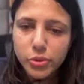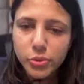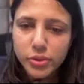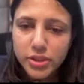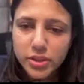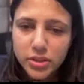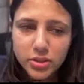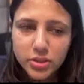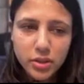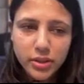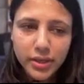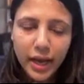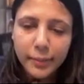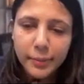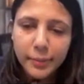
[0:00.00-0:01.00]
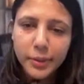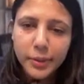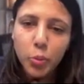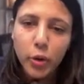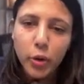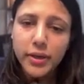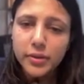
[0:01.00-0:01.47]
to this diamond
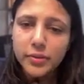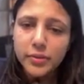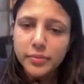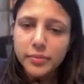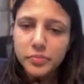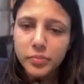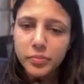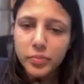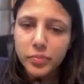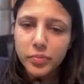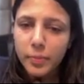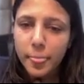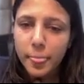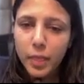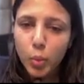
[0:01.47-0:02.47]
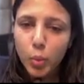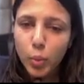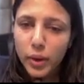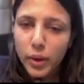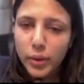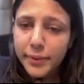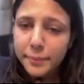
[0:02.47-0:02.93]
point?
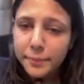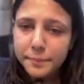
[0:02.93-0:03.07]
1, 1.